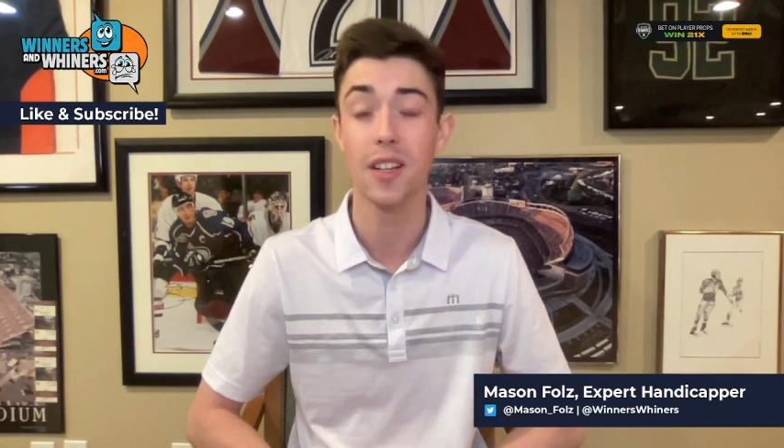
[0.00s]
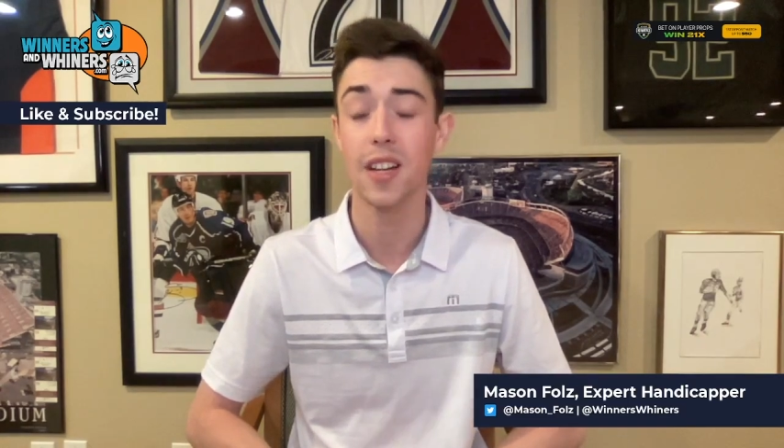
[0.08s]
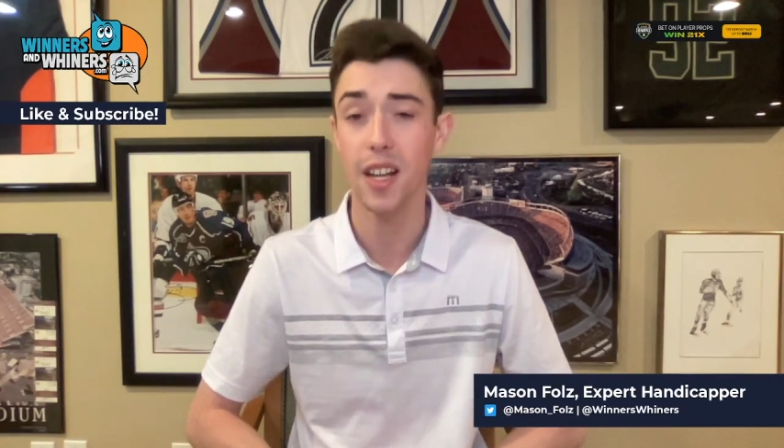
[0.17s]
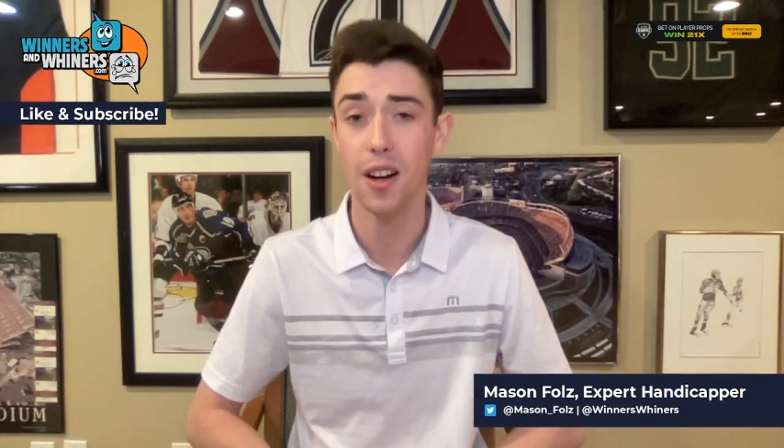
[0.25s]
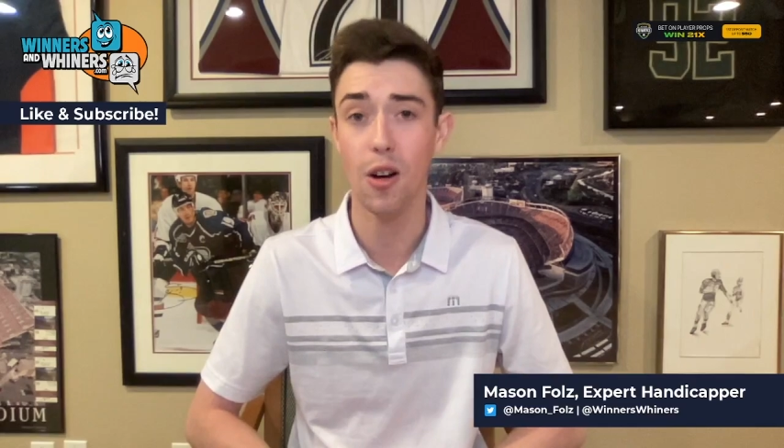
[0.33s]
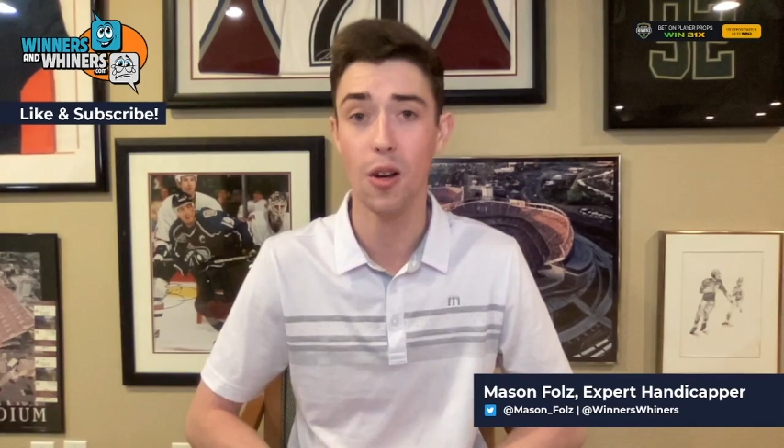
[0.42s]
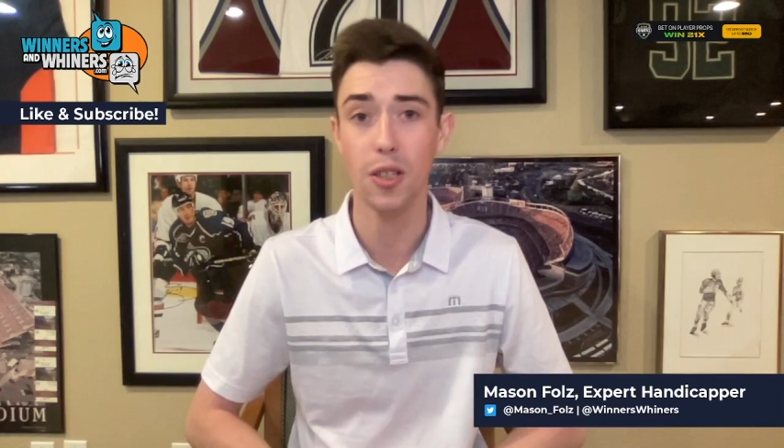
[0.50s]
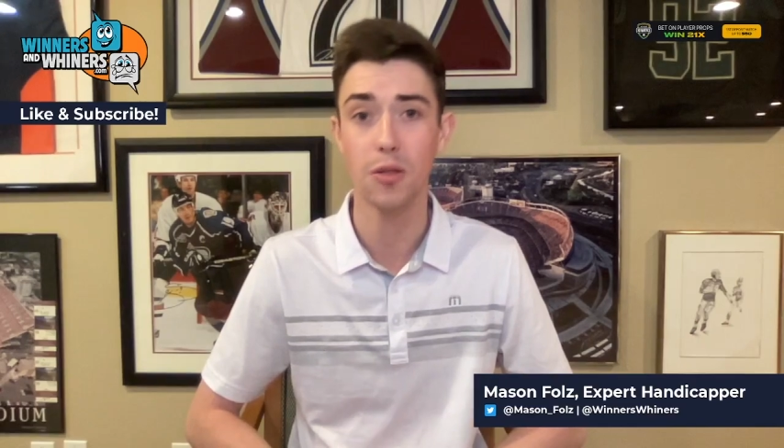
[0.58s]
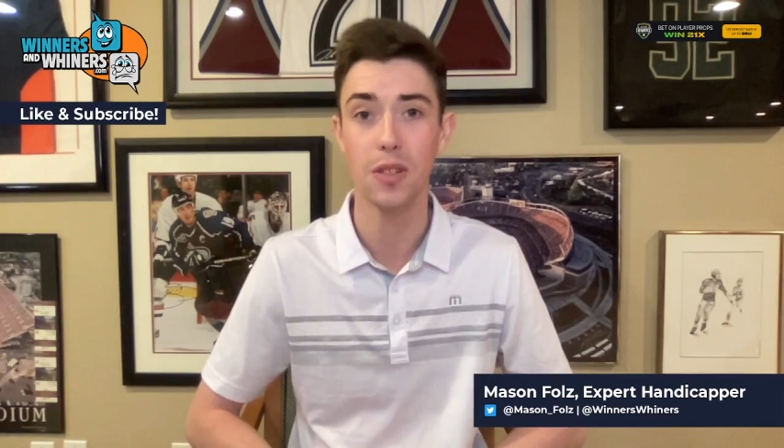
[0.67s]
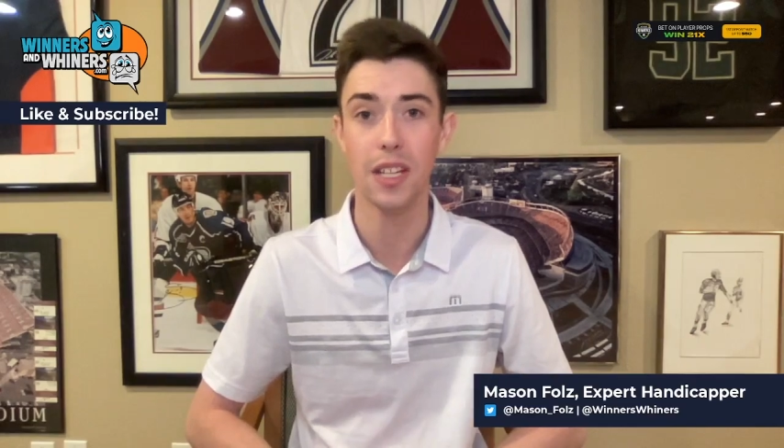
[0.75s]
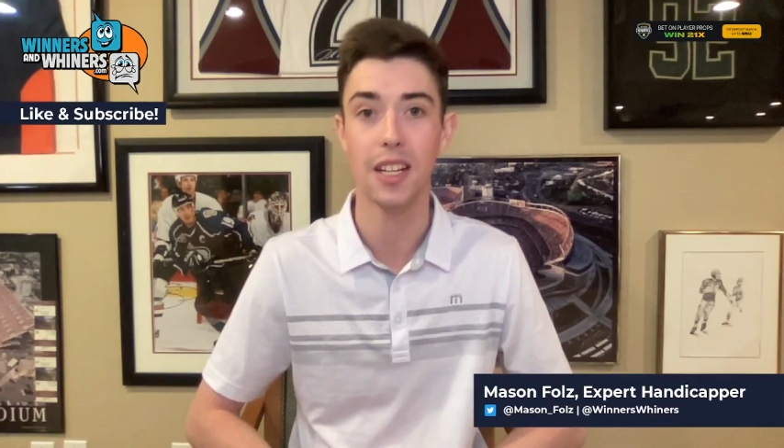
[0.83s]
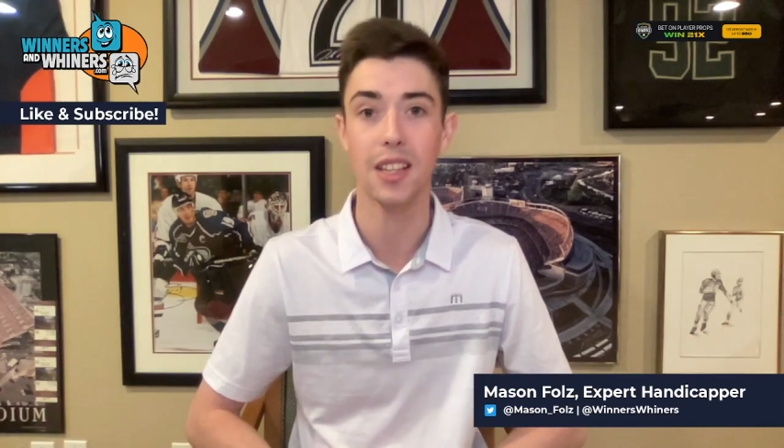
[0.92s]
And all you
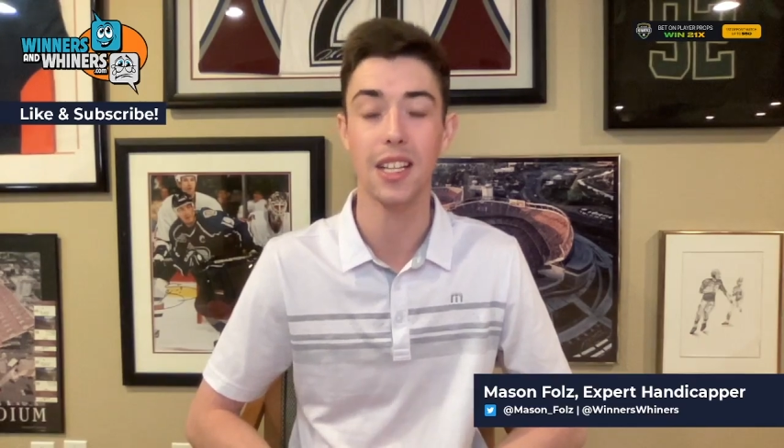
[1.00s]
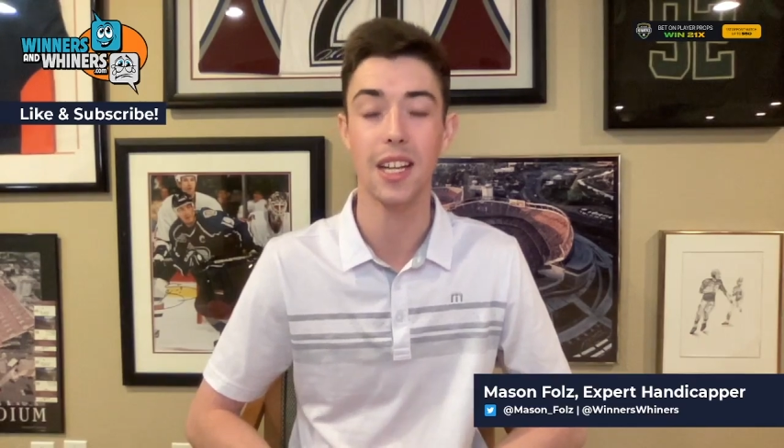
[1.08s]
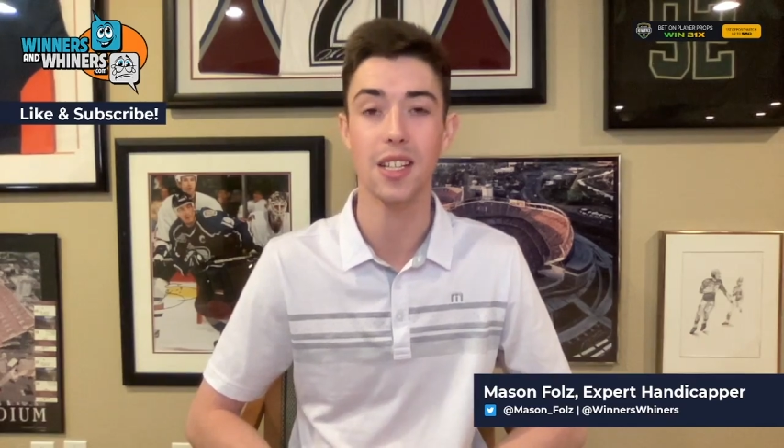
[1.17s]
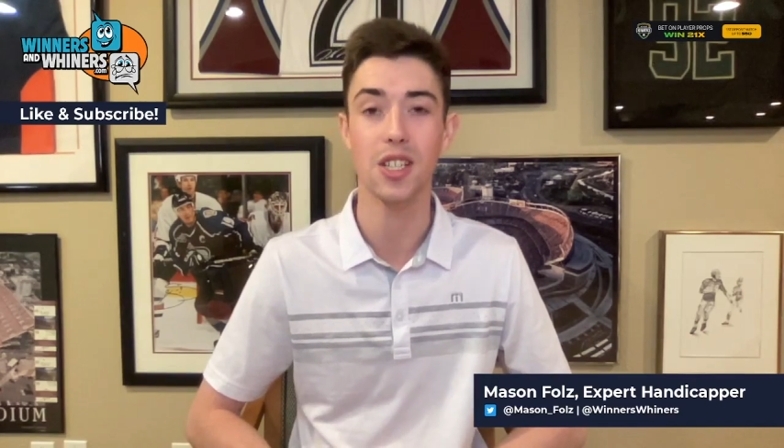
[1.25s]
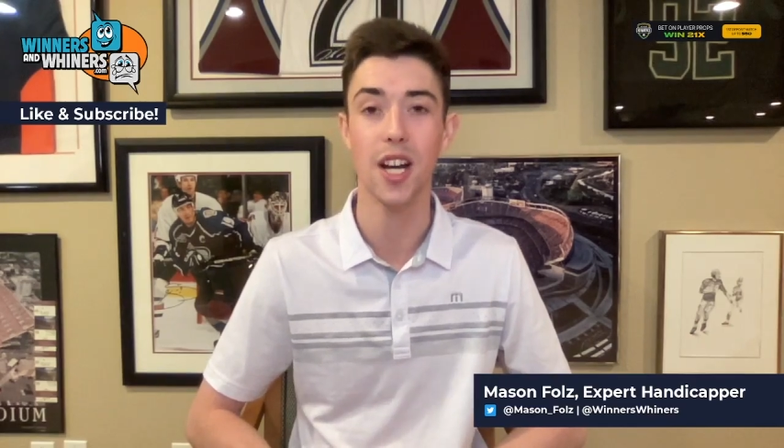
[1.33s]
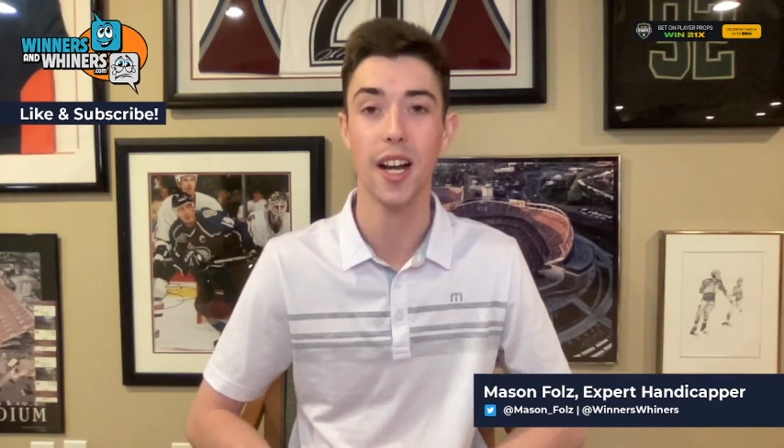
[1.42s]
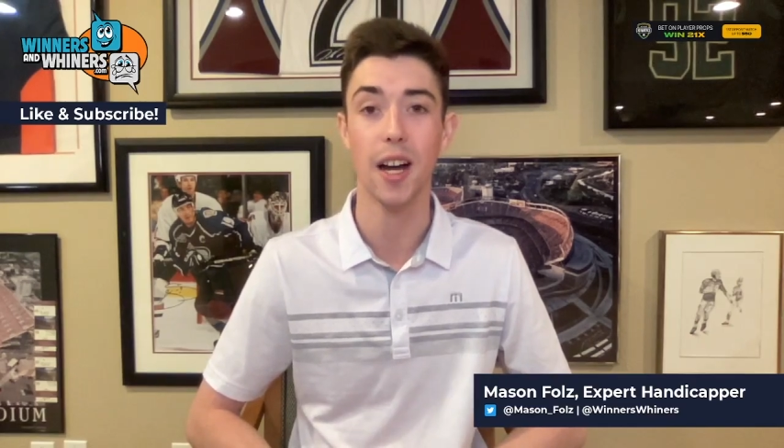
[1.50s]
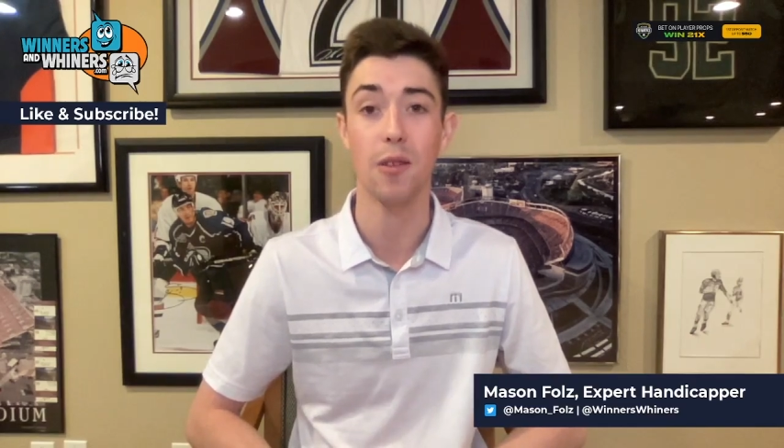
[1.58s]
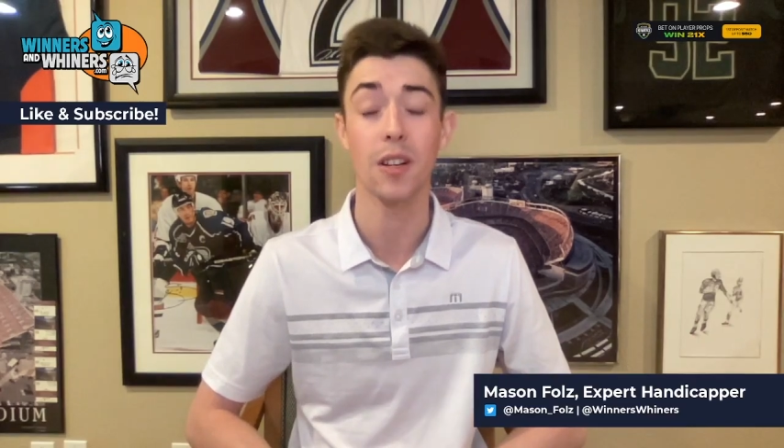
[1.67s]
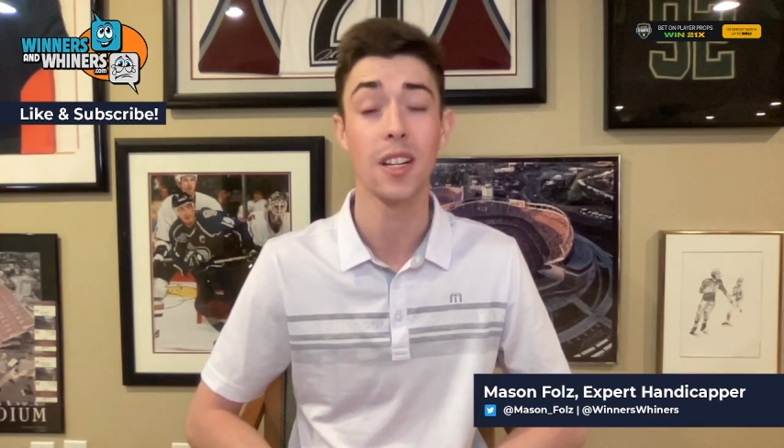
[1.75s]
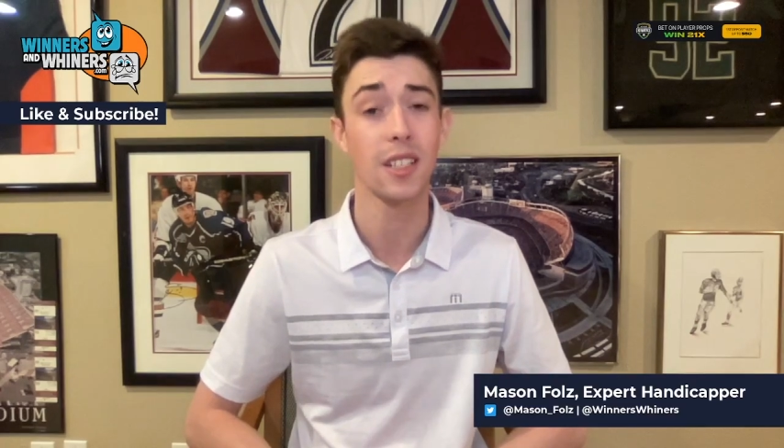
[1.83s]
need at the end of checkout